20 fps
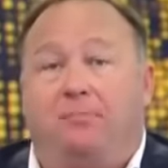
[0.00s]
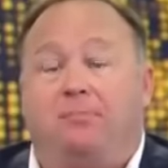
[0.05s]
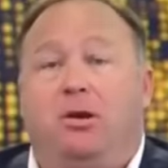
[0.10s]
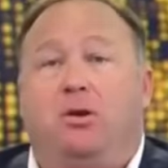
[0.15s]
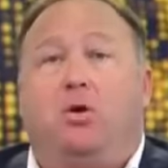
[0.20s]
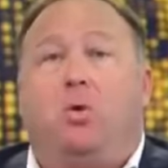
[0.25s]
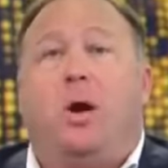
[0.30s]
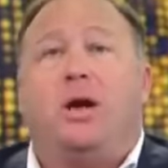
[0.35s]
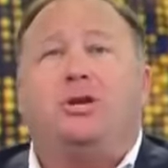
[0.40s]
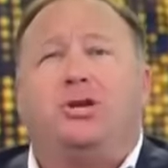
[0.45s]
have
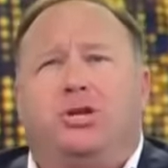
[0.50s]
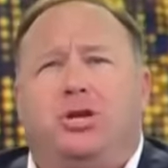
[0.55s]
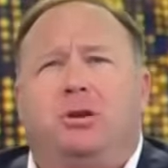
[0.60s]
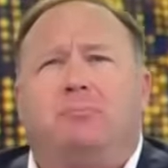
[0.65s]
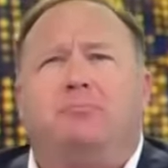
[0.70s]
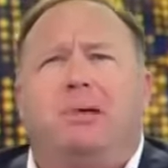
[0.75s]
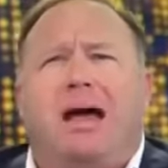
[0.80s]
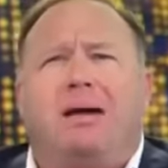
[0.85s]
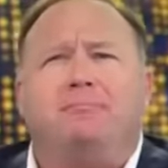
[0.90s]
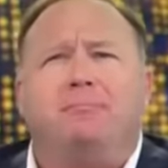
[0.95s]
been
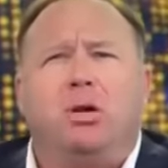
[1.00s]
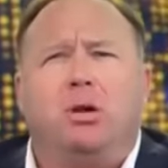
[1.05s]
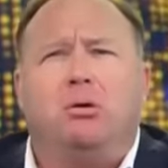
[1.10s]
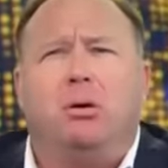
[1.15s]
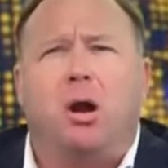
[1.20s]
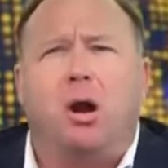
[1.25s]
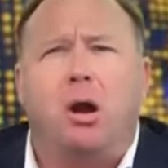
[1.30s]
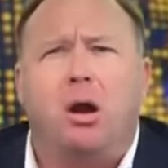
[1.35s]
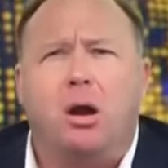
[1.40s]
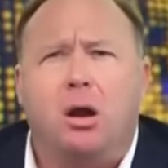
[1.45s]
questioned by
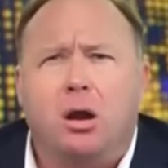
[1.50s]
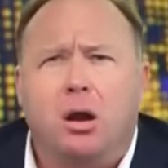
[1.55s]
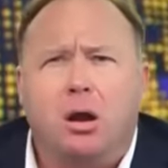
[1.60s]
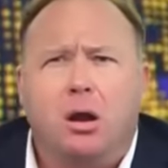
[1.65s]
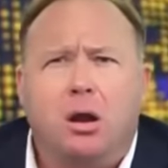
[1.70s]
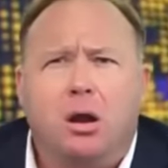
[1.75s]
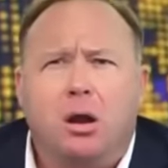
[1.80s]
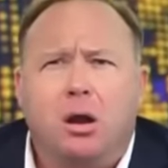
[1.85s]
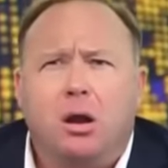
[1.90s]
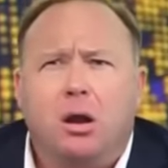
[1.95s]
Mueller
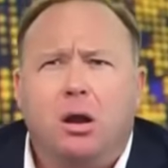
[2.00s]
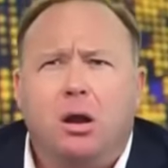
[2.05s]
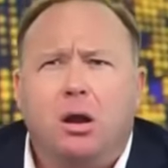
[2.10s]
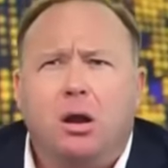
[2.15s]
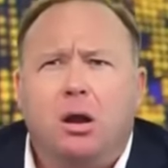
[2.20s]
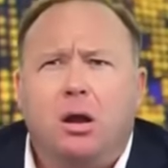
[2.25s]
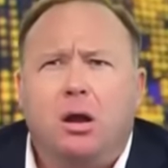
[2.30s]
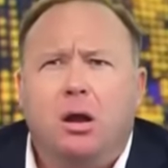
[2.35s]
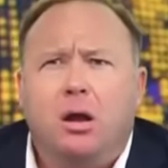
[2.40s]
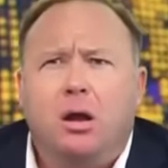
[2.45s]

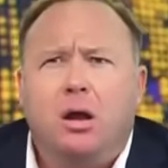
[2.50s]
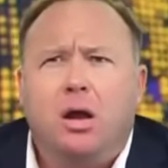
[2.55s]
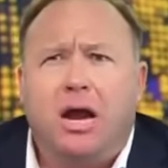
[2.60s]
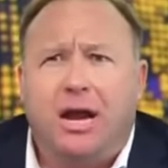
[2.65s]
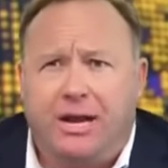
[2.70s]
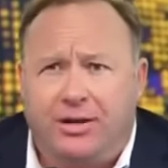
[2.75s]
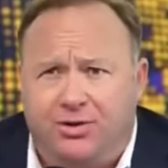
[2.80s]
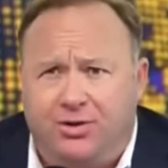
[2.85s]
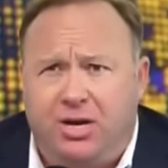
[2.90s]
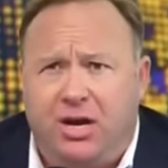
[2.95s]

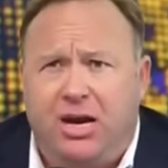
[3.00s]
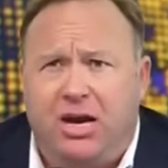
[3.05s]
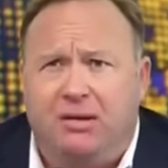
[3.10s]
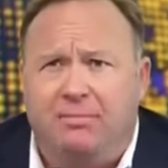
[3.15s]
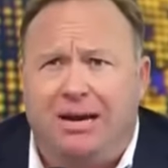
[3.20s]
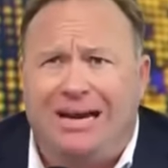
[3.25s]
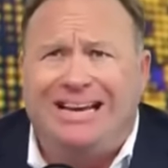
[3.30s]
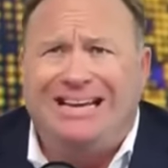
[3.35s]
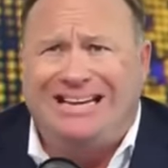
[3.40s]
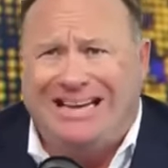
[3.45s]
and his
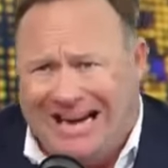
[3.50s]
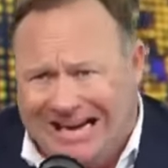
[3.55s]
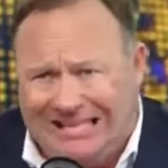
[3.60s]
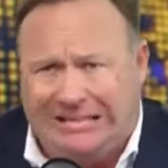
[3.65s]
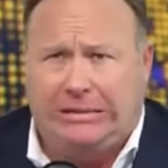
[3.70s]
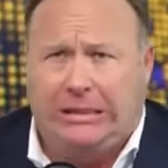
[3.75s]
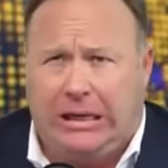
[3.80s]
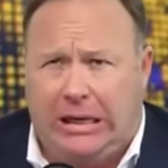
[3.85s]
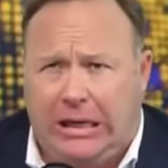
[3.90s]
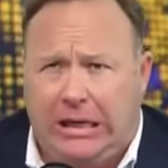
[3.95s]
team
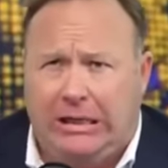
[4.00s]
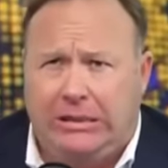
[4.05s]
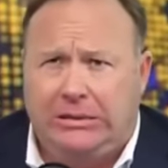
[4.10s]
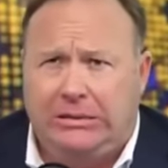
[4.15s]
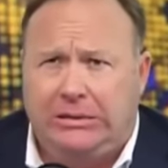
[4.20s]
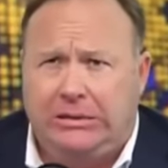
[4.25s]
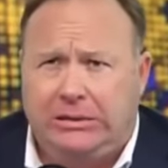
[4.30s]
intensely